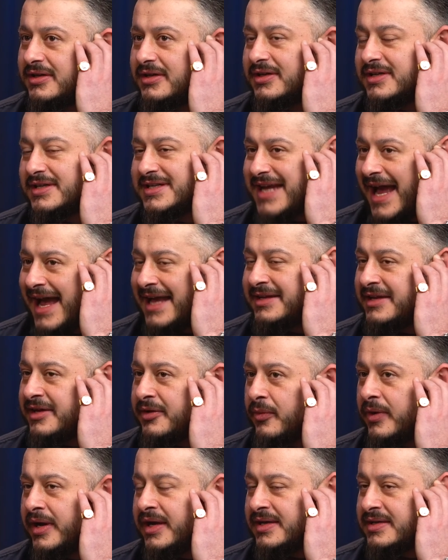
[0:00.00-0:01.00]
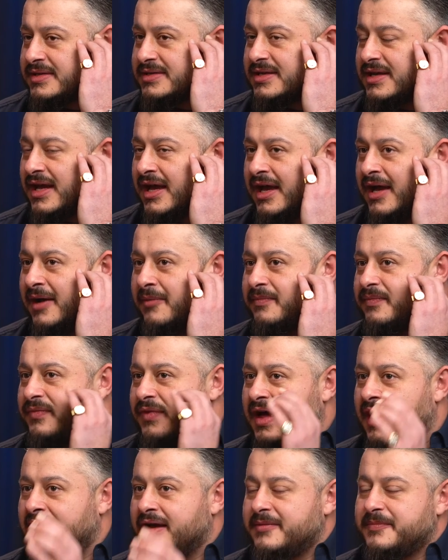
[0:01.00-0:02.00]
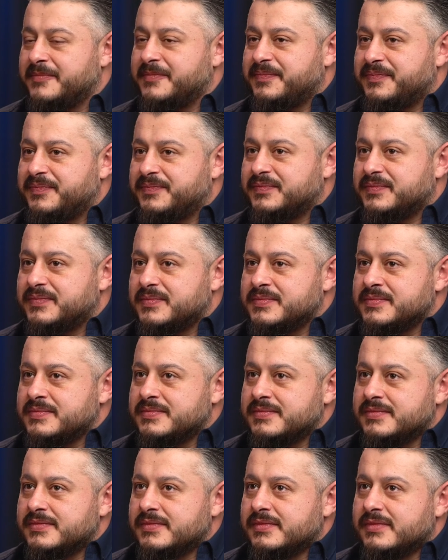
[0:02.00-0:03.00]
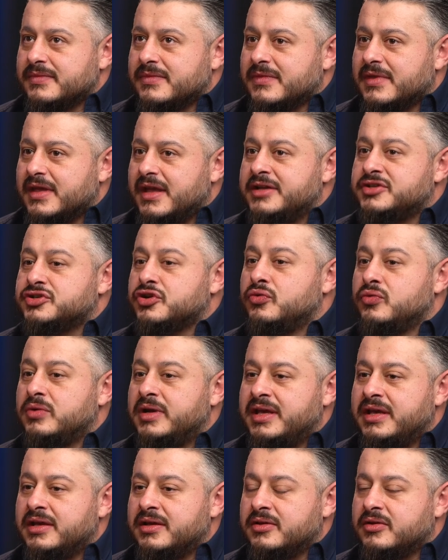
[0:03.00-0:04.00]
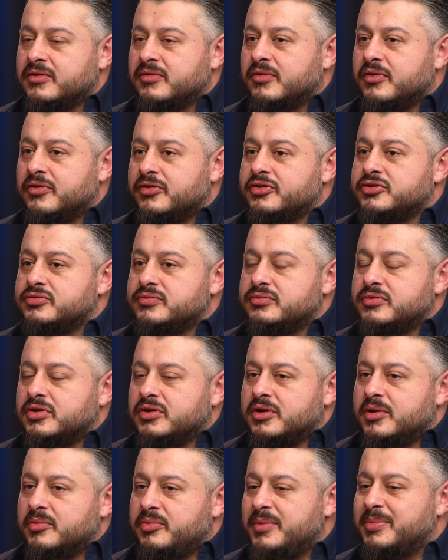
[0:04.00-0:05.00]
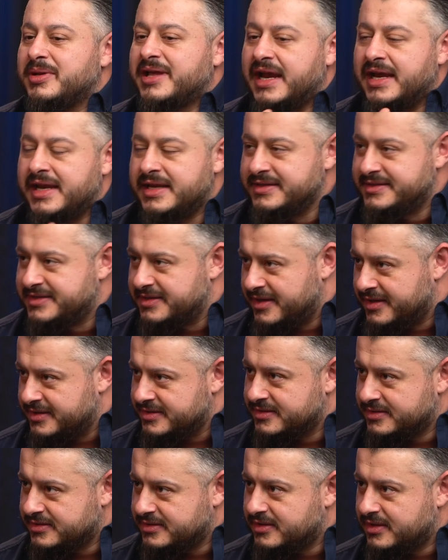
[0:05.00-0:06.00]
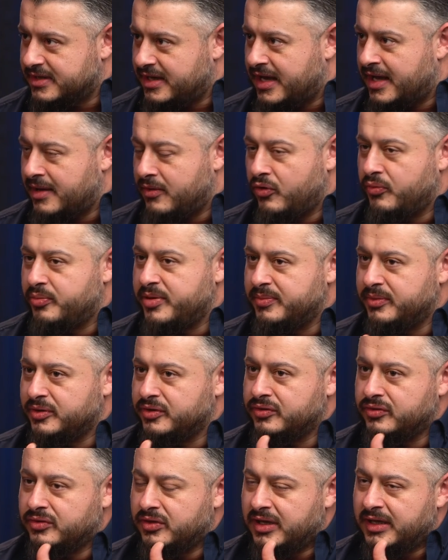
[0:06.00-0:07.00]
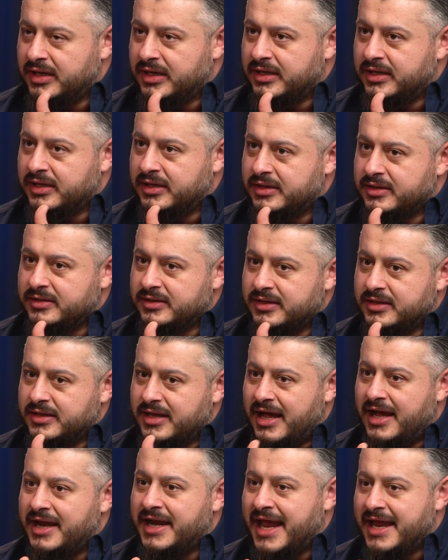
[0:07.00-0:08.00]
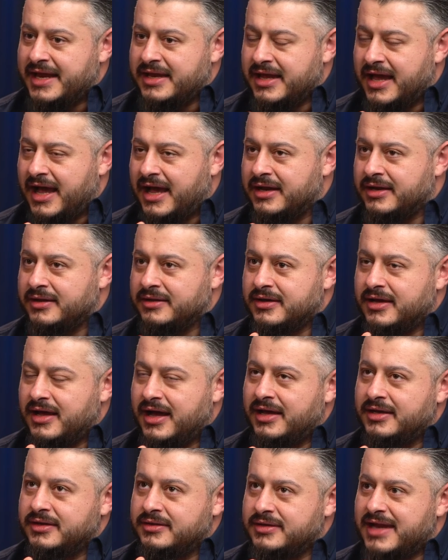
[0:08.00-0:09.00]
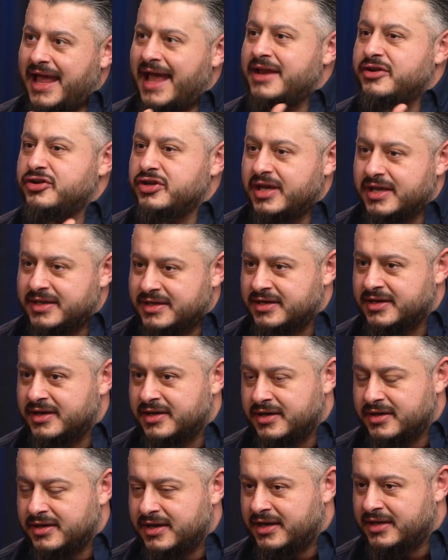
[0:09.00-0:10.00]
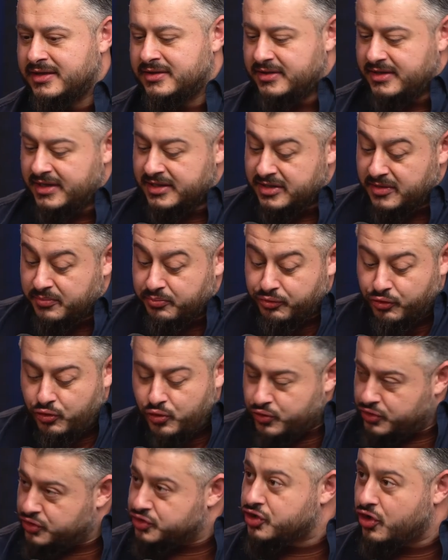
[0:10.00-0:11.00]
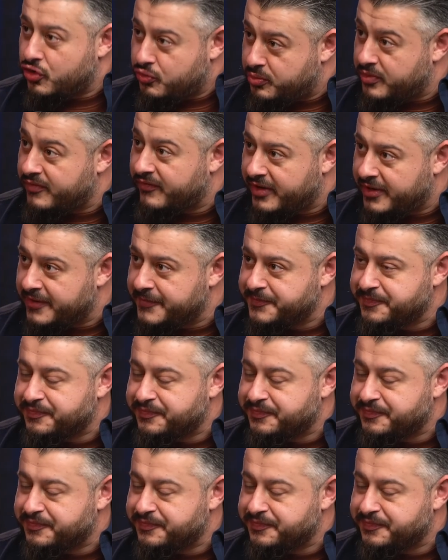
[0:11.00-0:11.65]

sad in a way that it's only people getting into this or people uneducated in the broader scope of it.